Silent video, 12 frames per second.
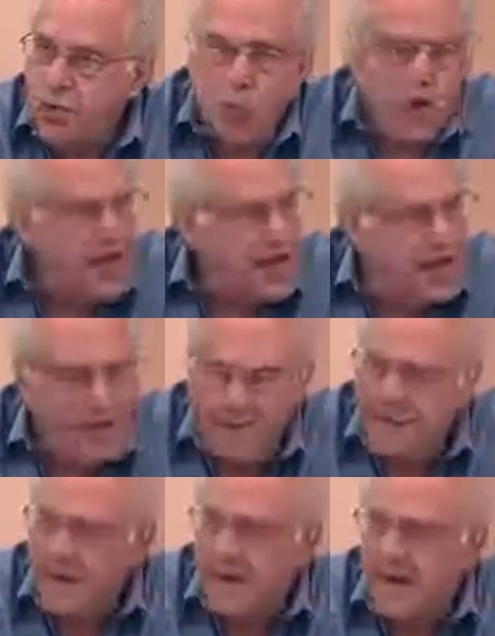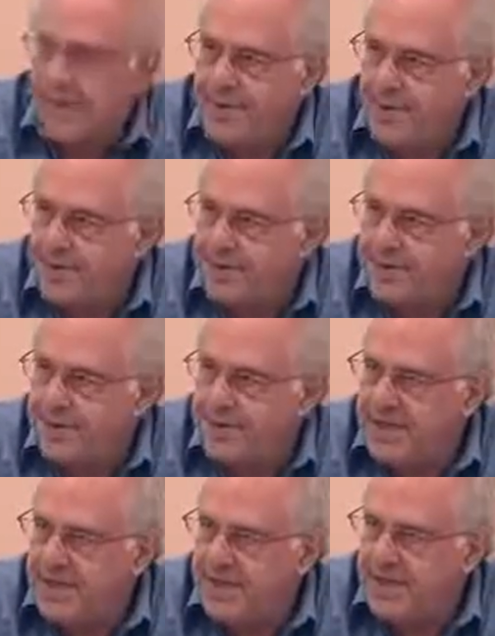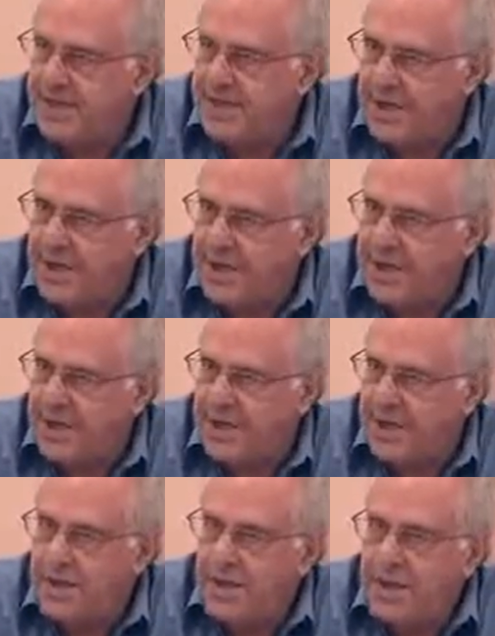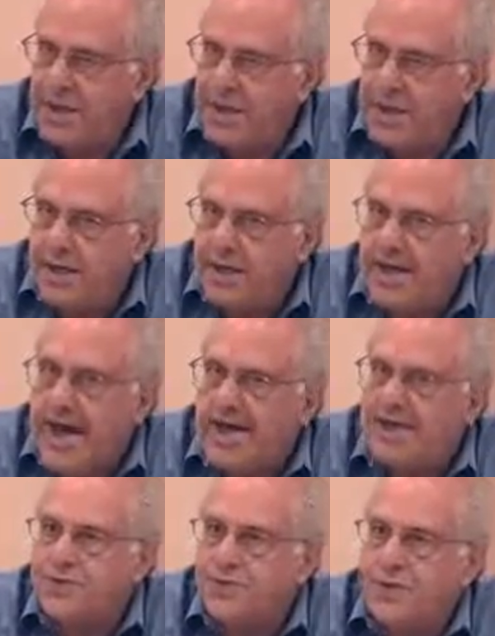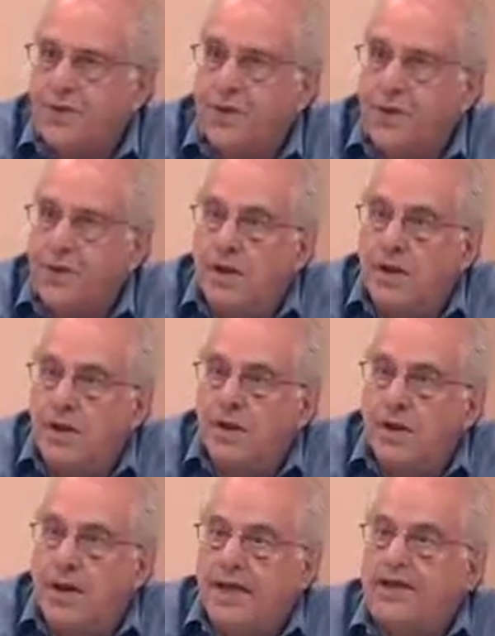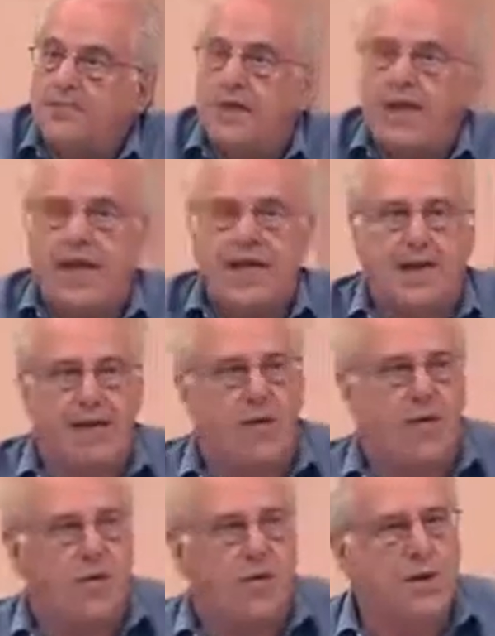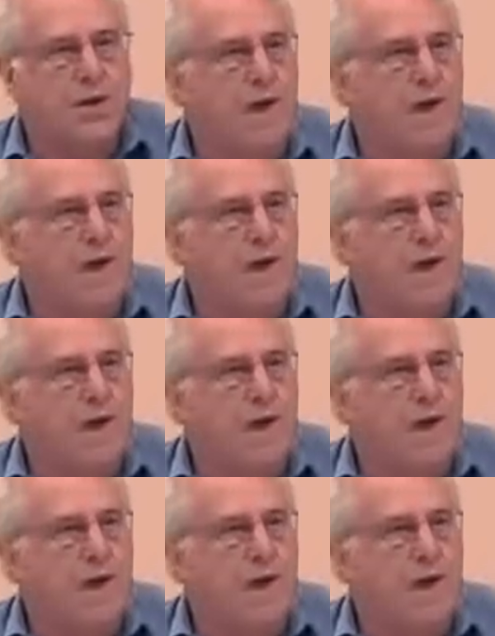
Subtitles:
wherever capitalism has settled in, it has what is politely called